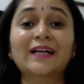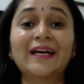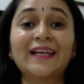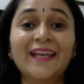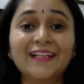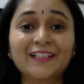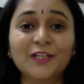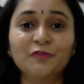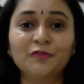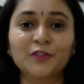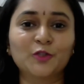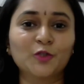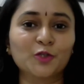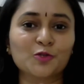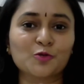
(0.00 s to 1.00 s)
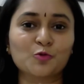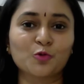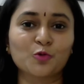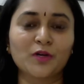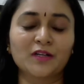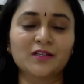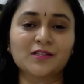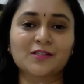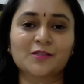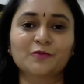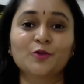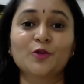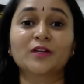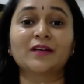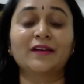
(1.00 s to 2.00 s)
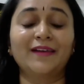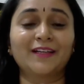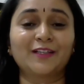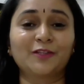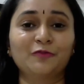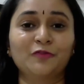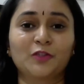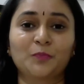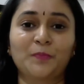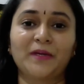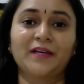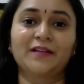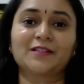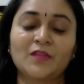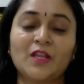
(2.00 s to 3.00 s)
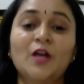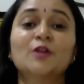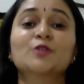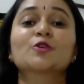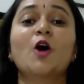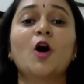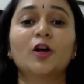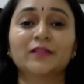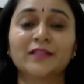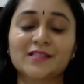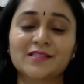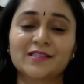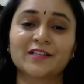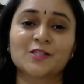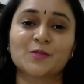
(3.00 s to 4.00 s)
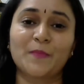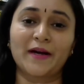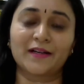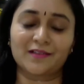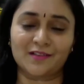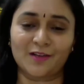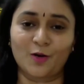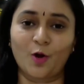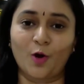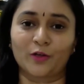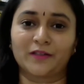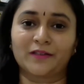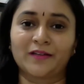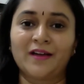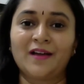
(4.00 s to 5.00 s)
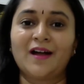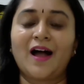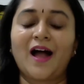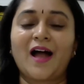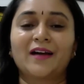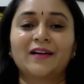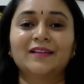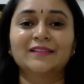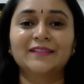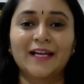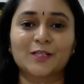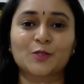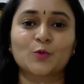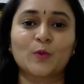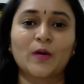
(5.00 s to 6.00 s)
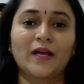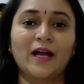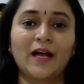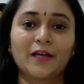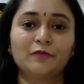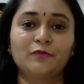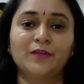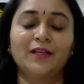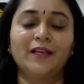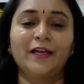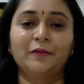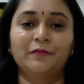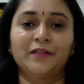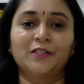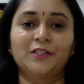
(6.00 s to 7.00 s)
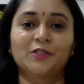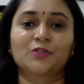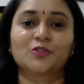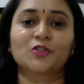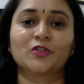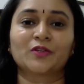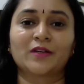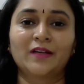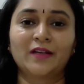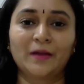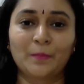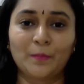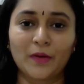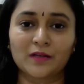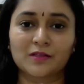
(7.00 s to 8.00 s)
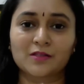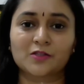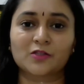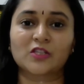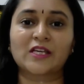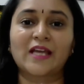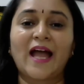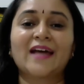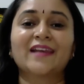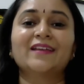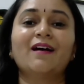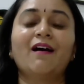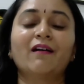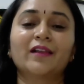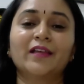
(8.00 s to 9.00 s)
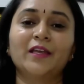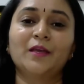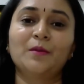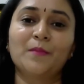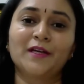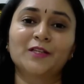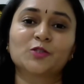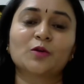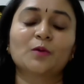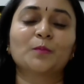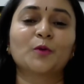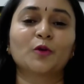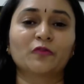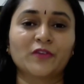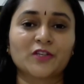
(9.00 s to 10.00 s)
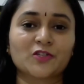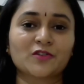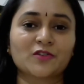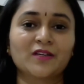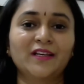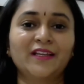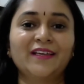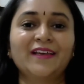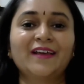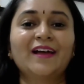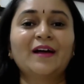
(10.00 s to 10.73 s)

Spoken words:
connective with your students? You are connective with parents? So all these things matter a lot. And that's why I feel every teacher must carry her image professionally,